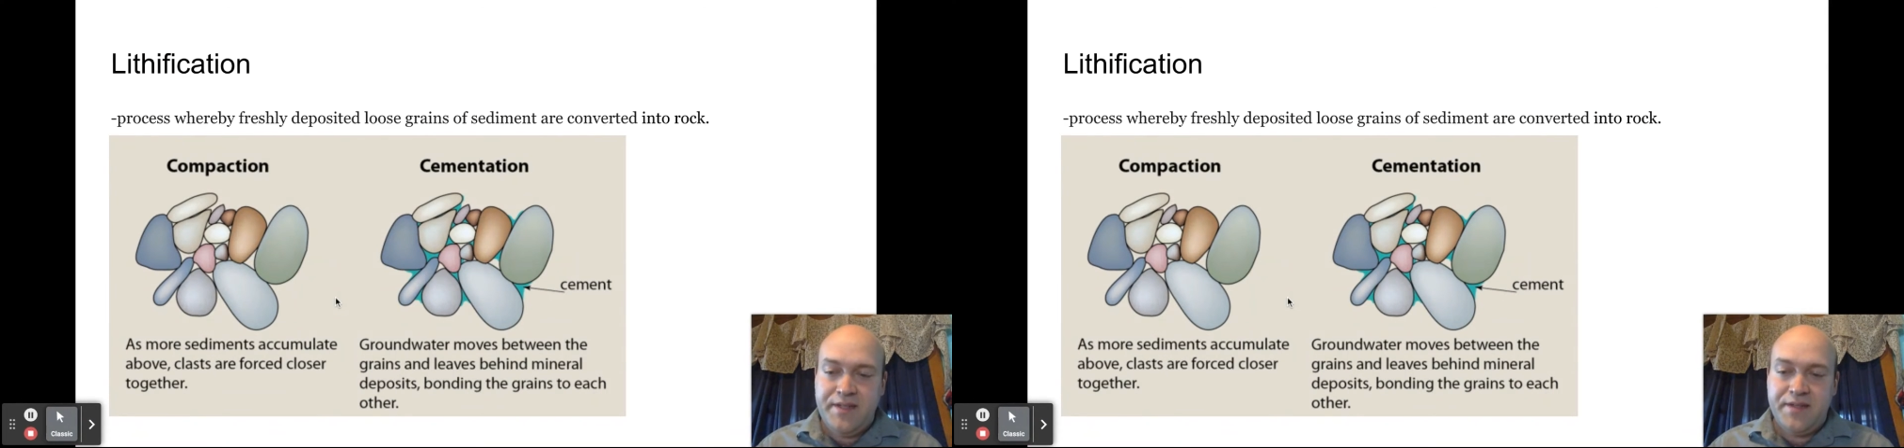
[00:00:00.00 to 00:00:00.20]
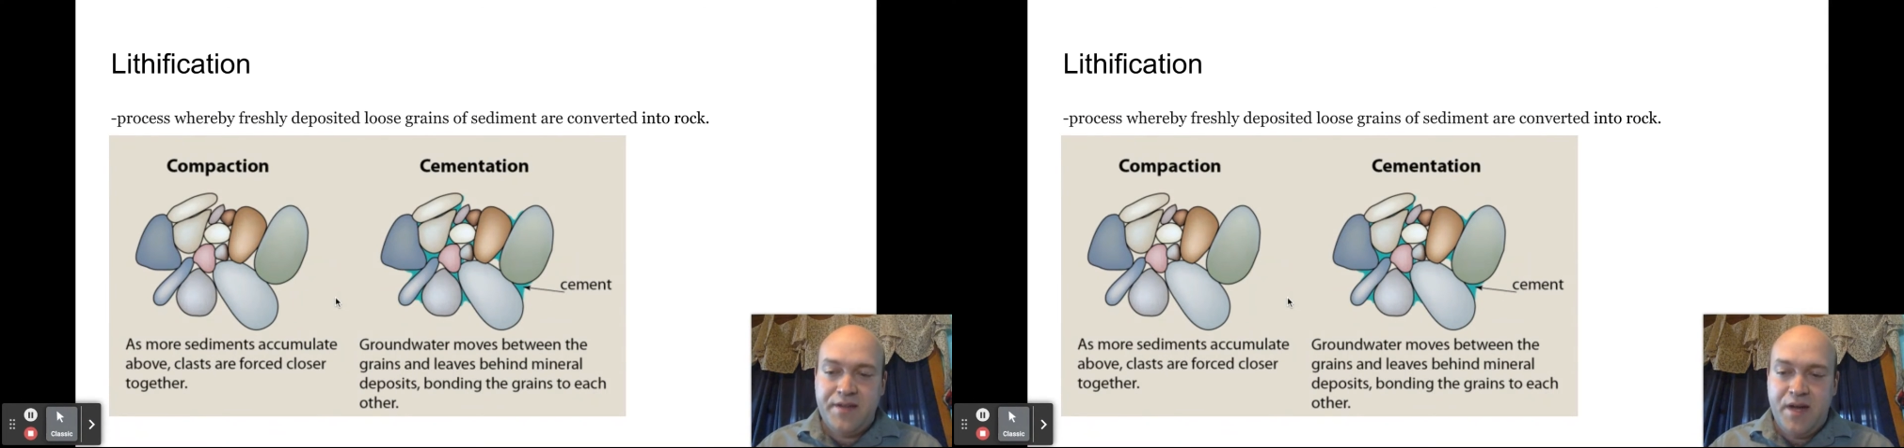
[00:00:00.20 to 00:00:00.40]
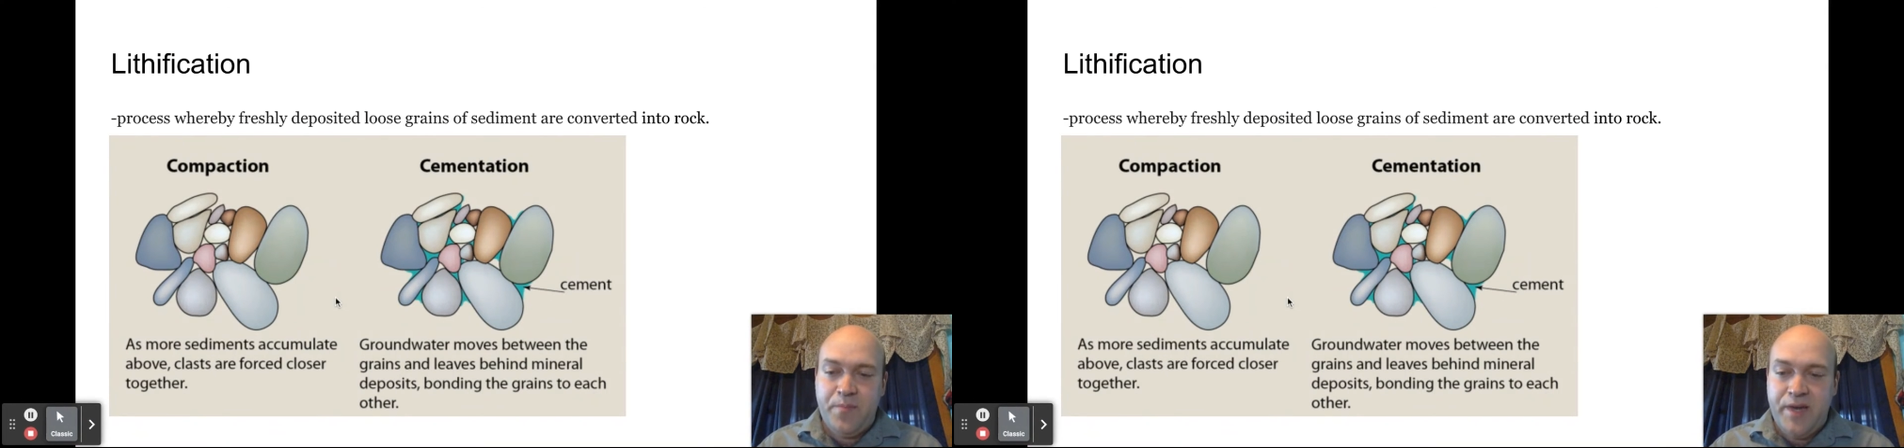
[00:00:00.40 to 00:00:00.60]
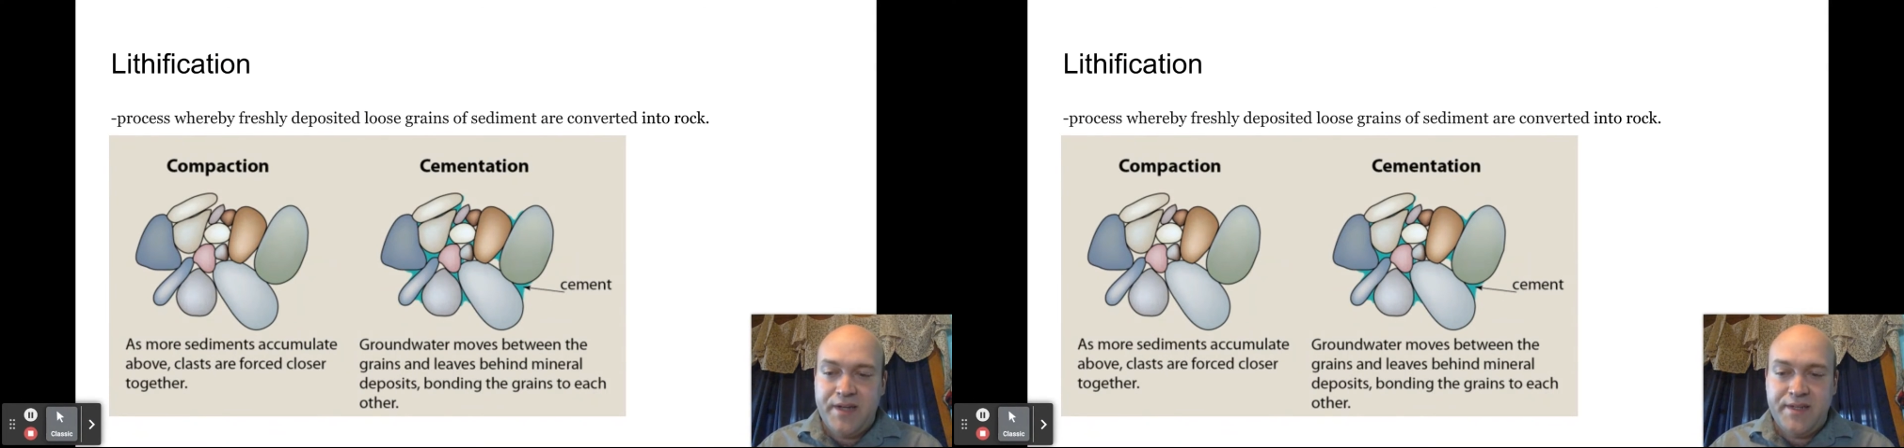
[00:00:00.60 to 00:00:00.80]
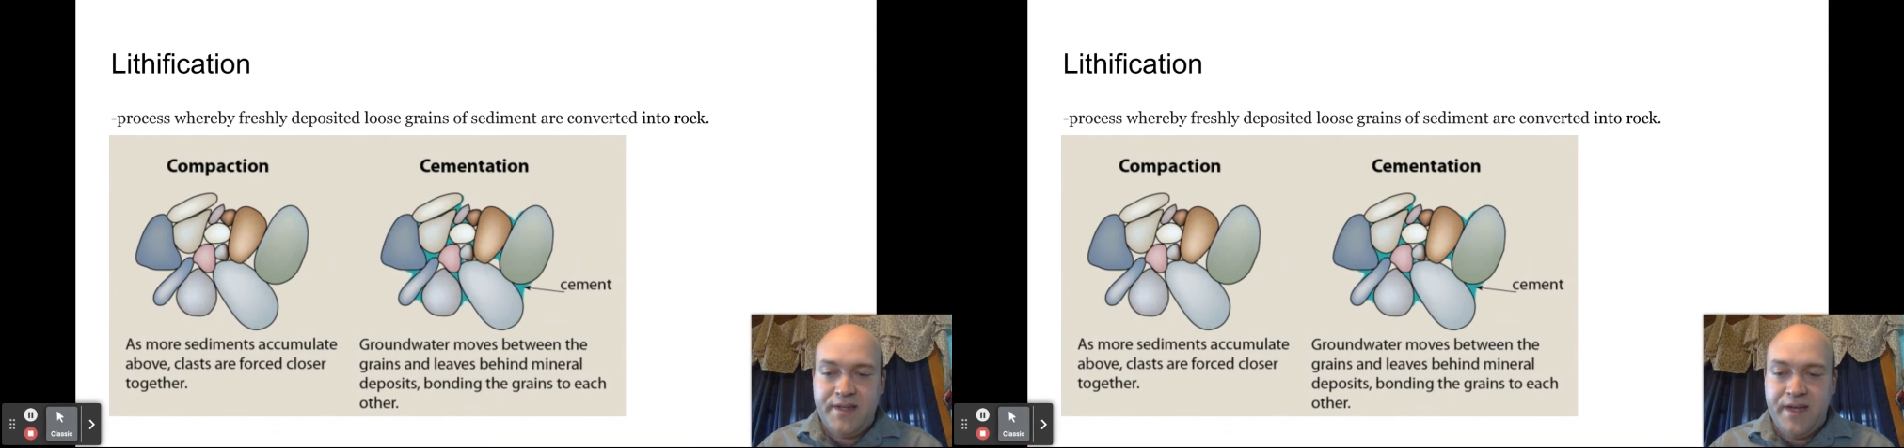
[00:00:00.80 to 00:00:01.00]
and then
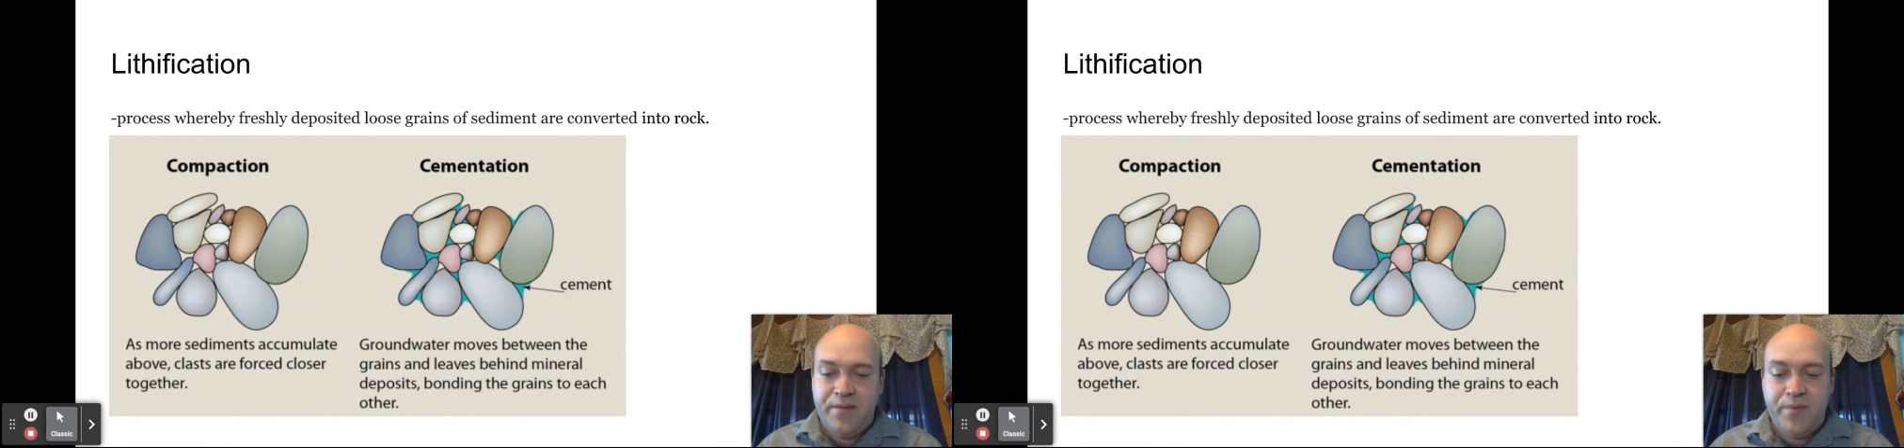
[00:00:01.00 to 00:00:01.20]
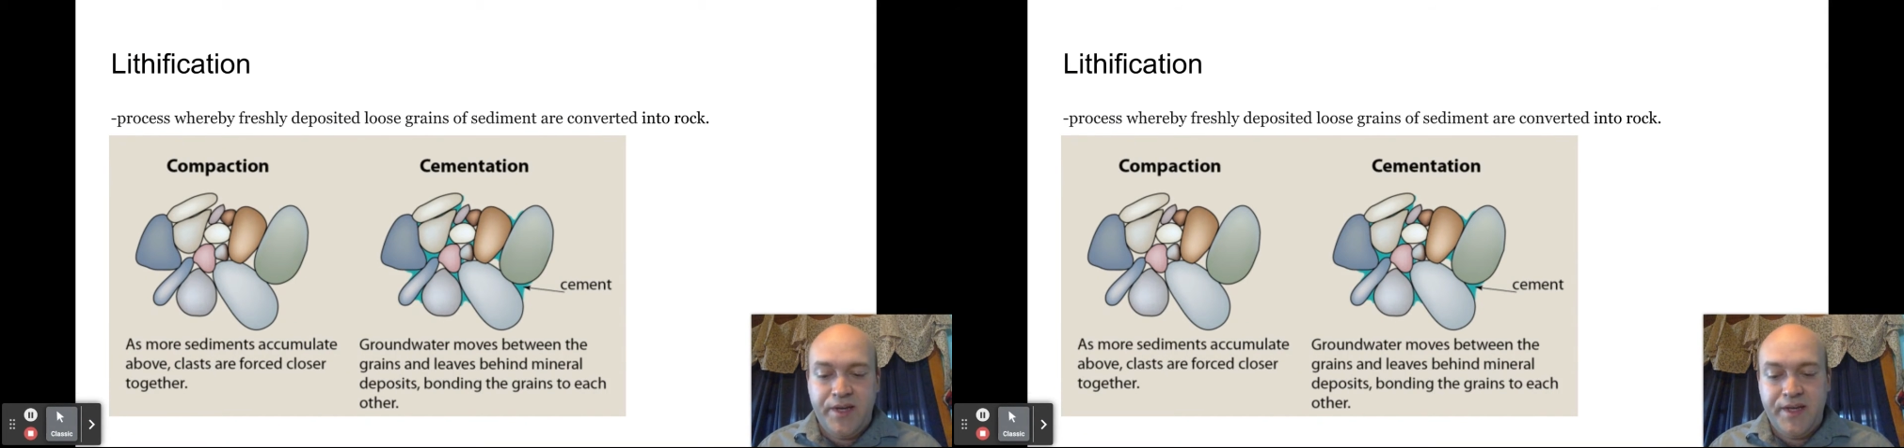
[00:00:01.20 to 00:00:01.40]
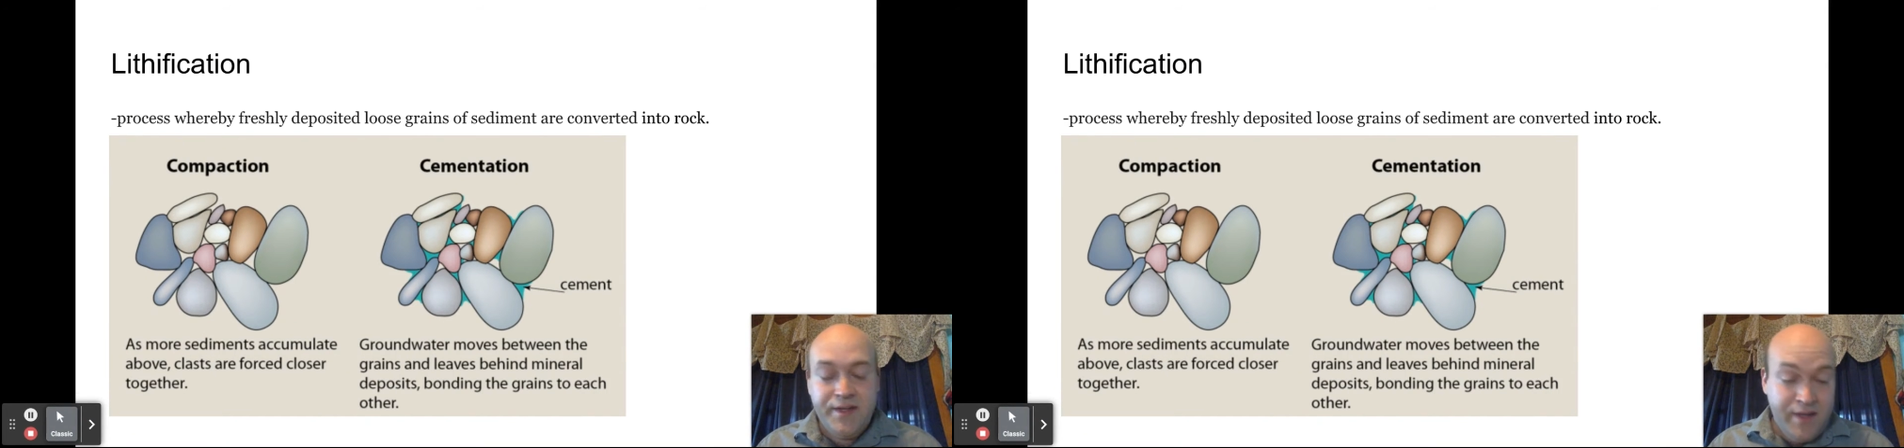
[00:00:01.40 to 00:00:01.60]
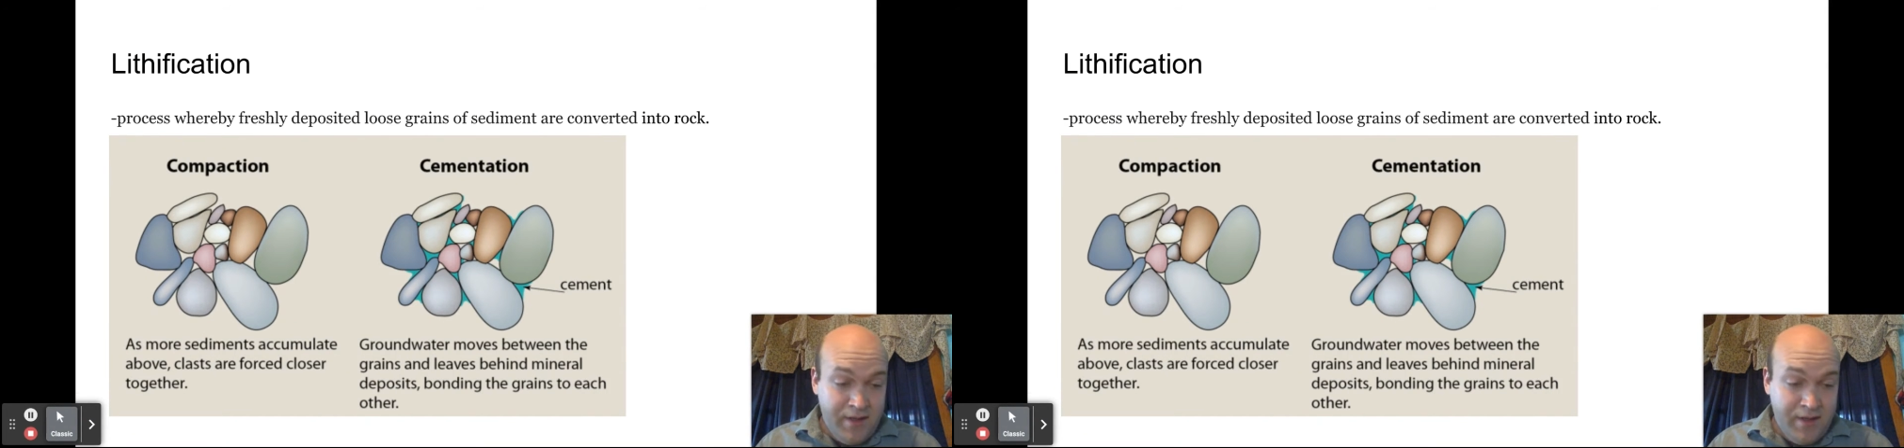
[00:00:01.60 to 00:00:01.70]
compacted down by